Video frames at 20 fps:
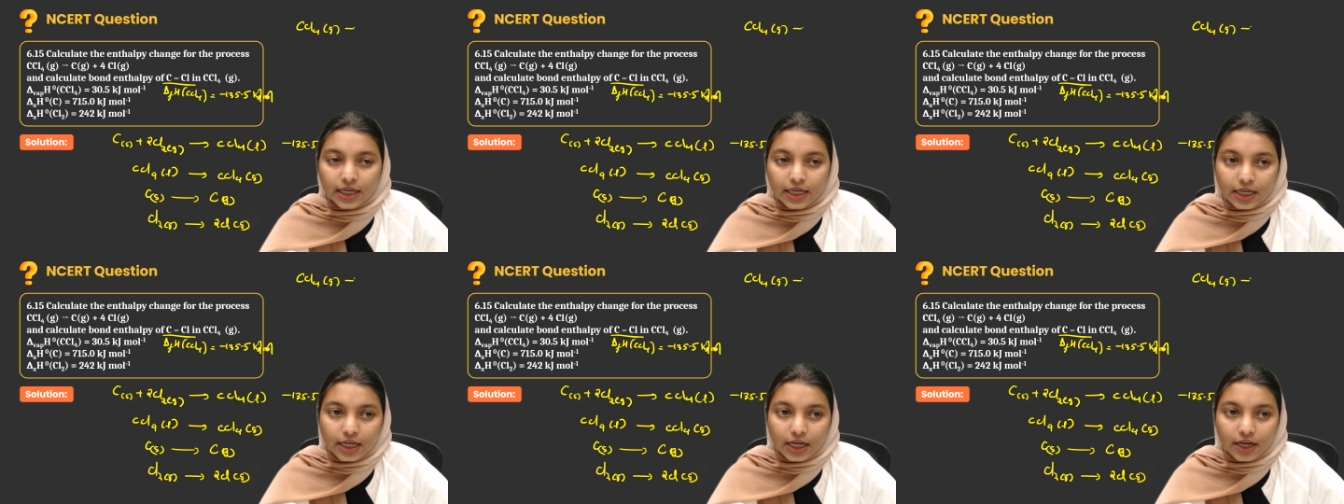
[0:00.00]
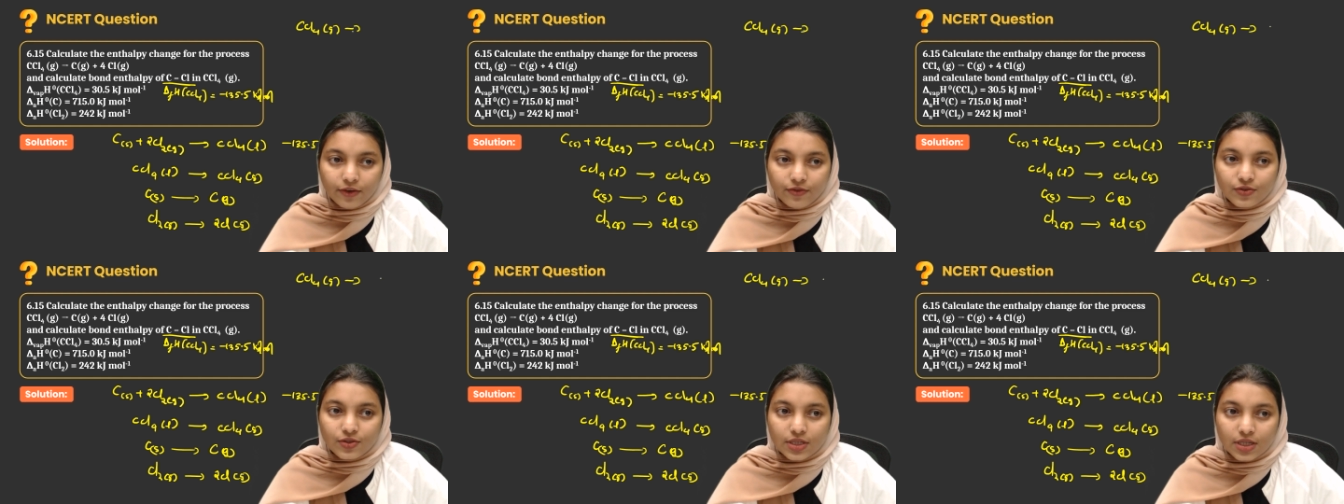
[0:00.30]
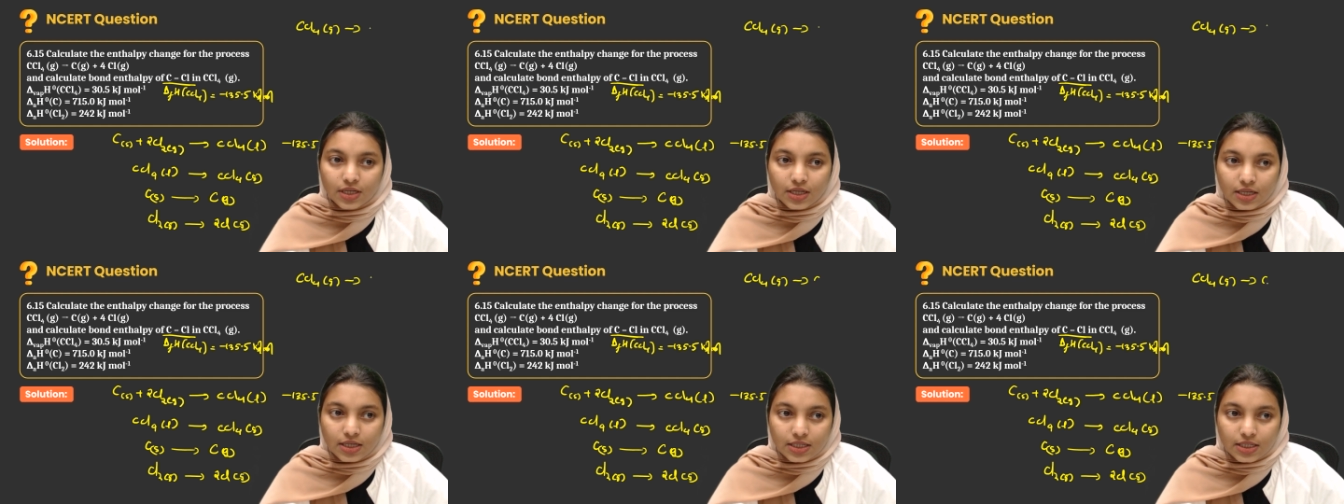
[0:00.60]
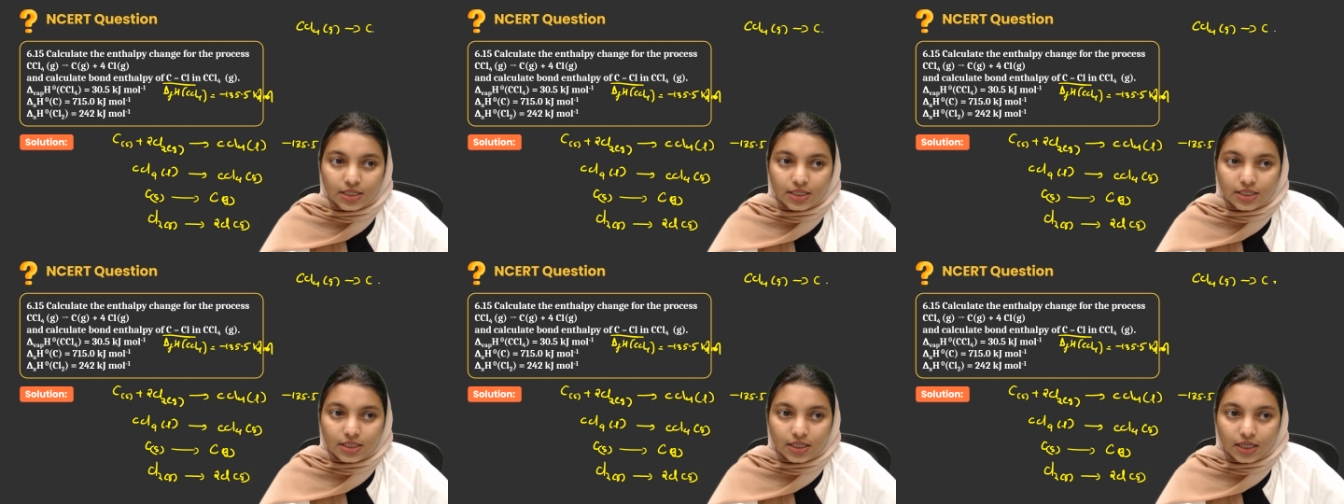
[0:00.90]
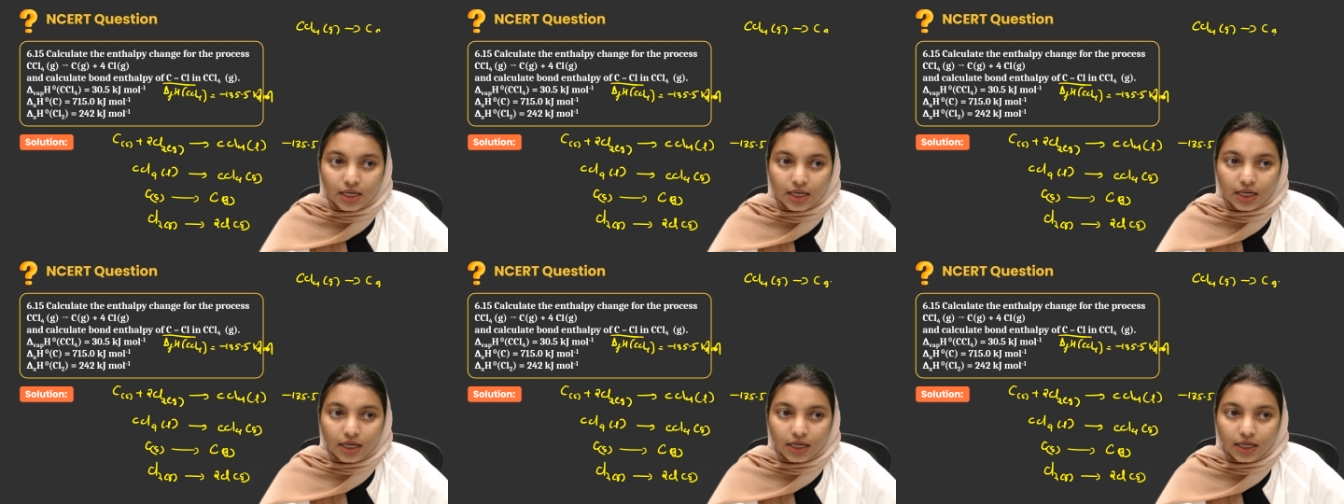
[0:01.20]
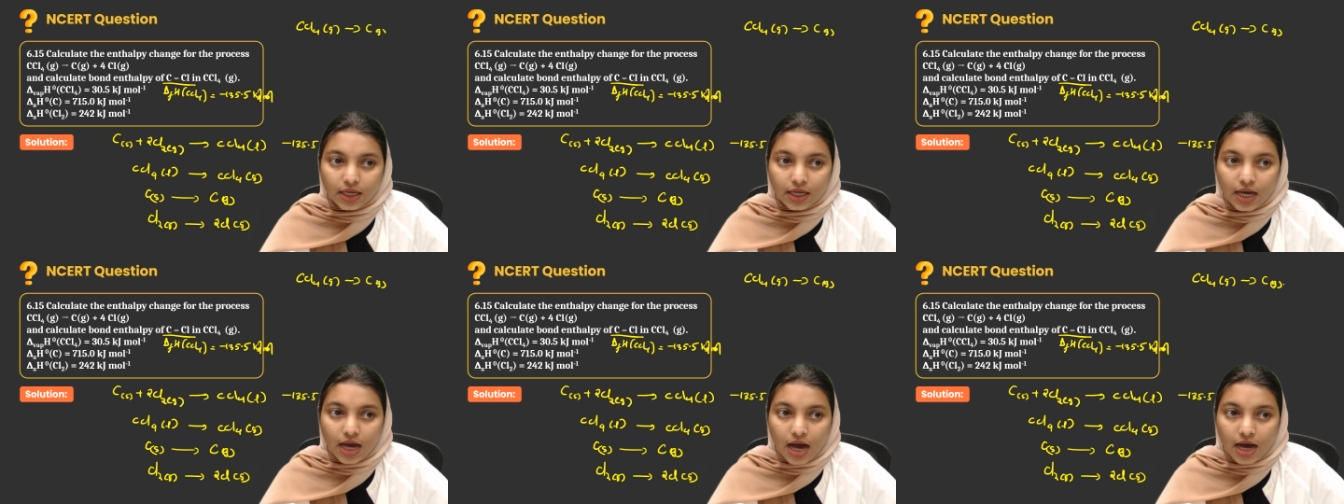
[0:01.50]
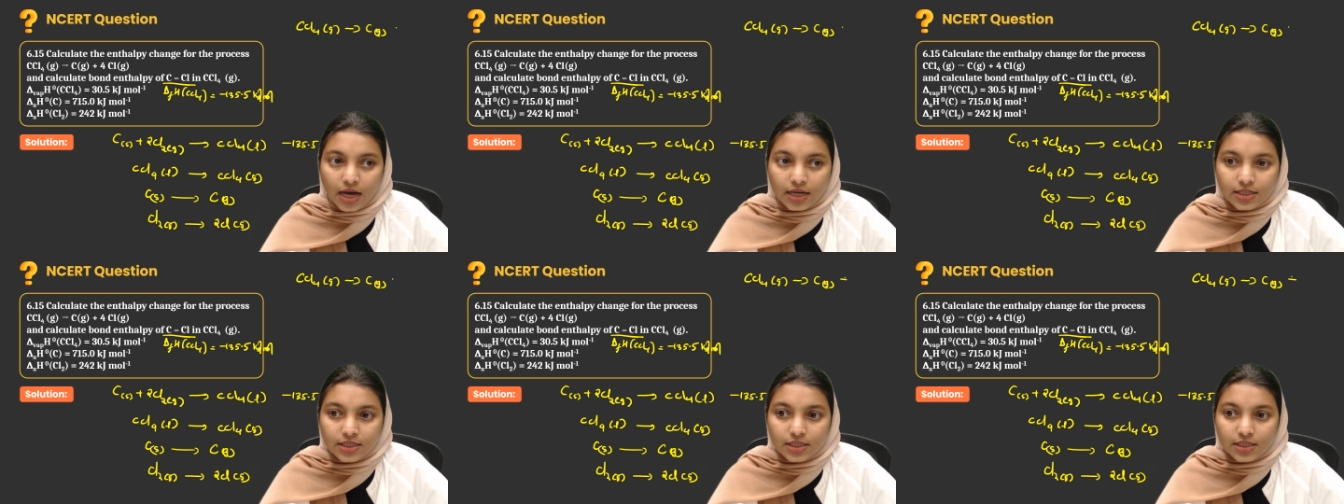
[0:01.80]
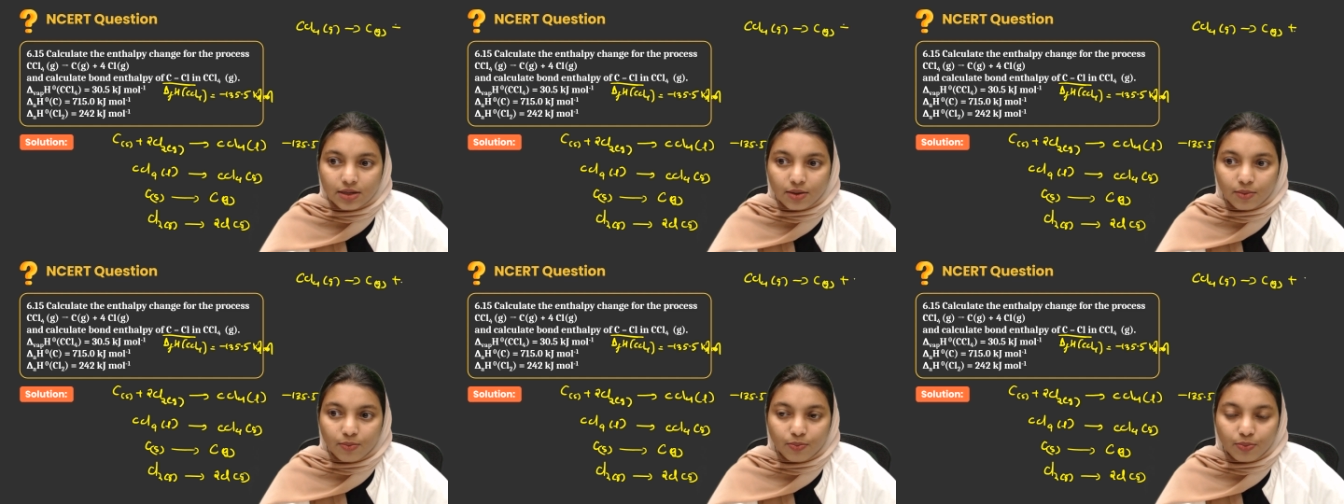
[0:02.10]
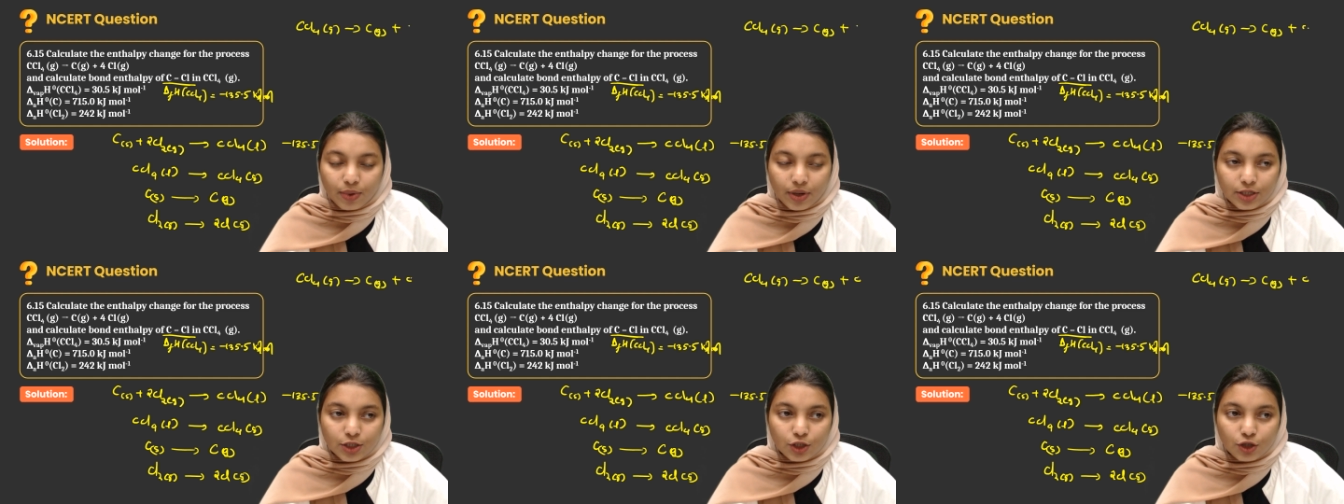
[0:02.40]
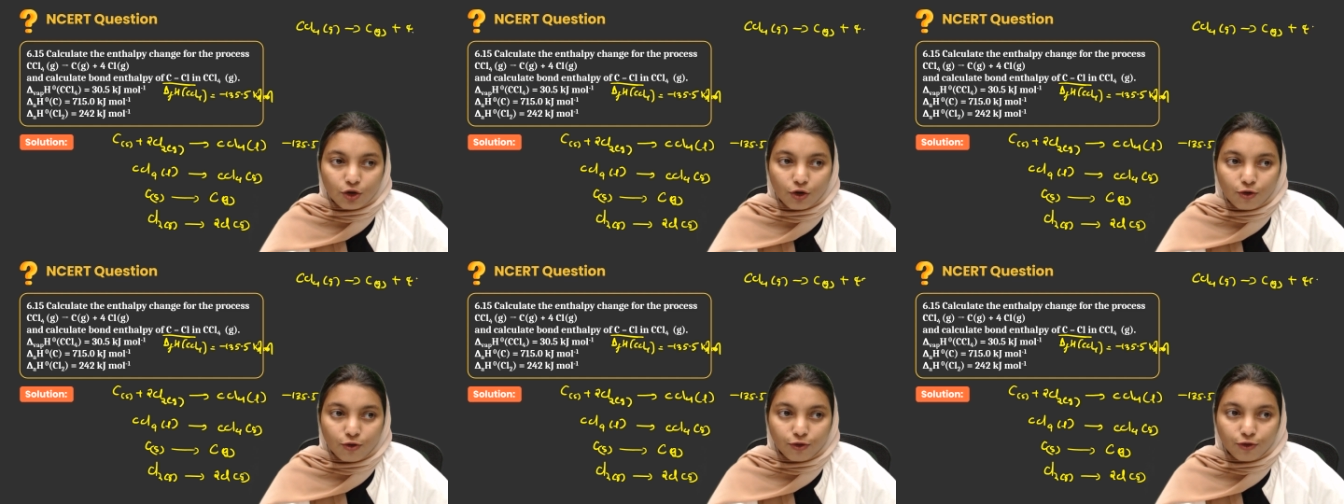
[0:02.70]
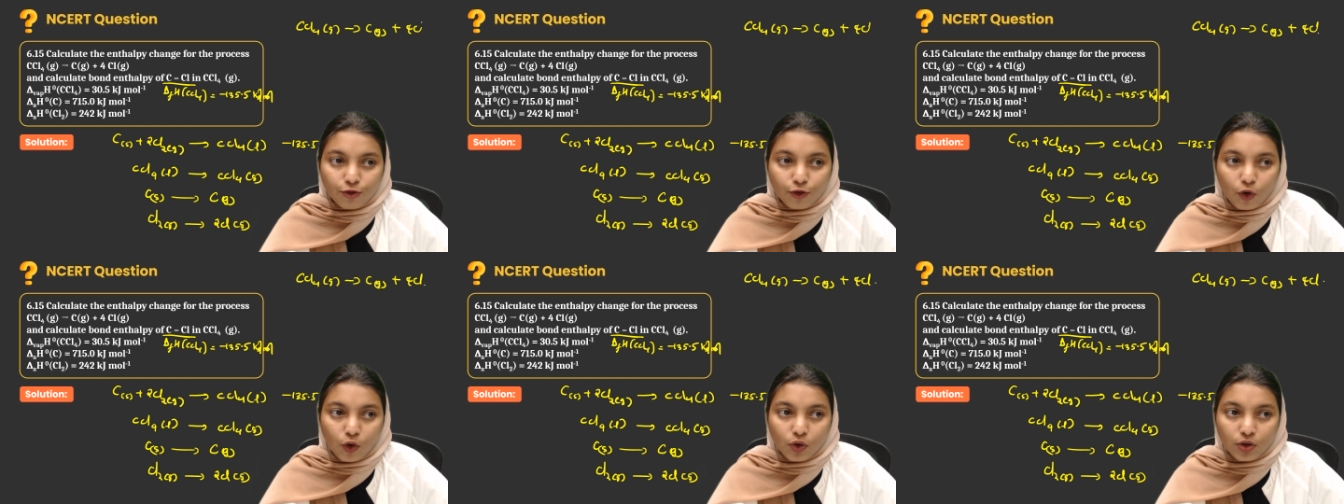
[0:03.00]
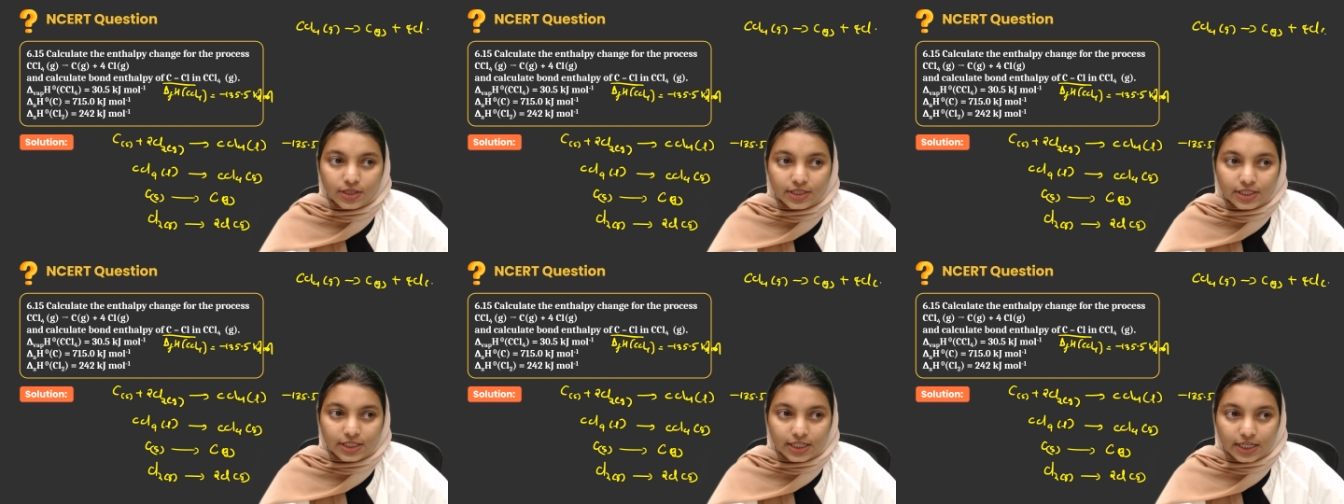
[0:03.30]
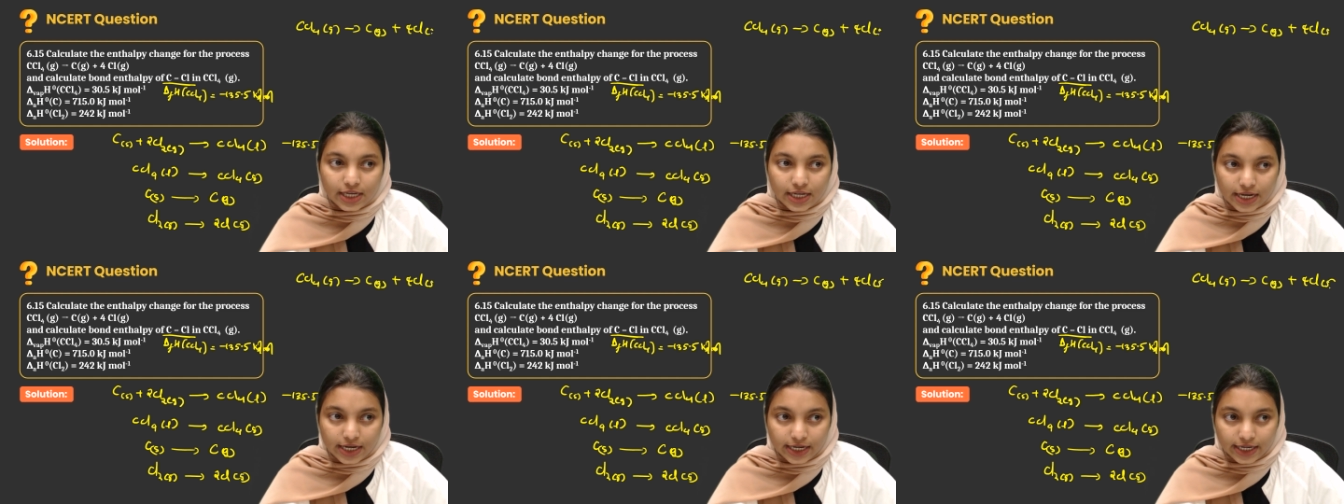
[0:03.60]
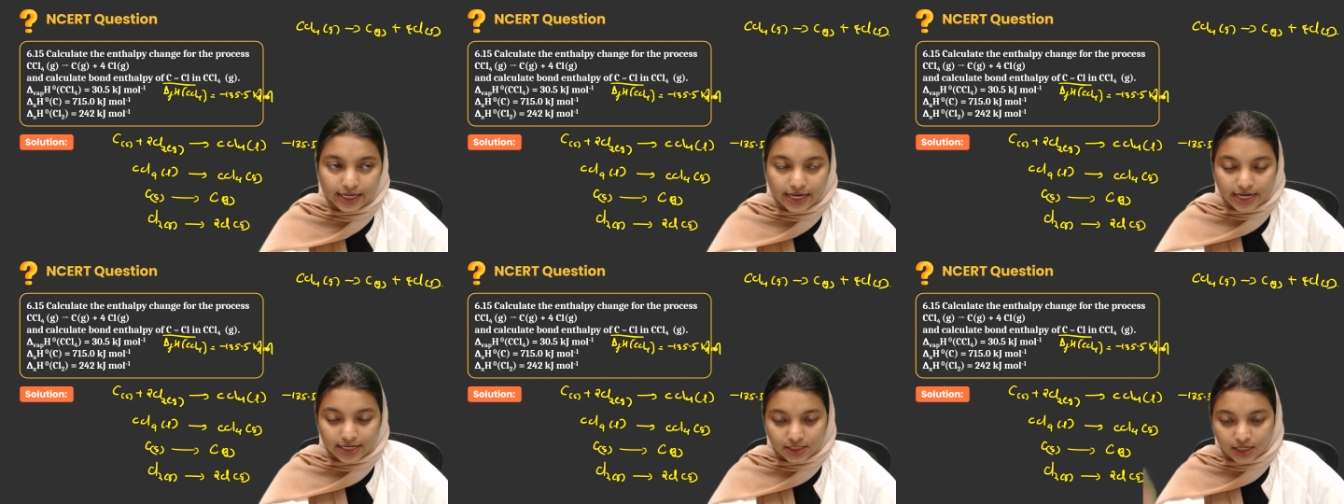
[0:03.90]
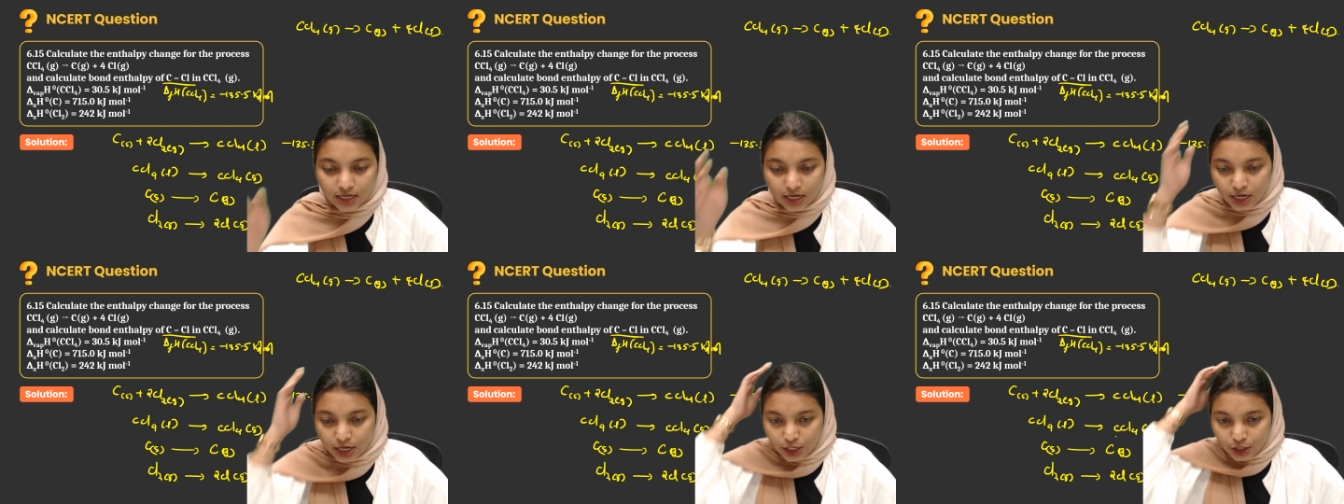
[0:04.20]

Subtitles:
gives C gas plus 4Cl gas.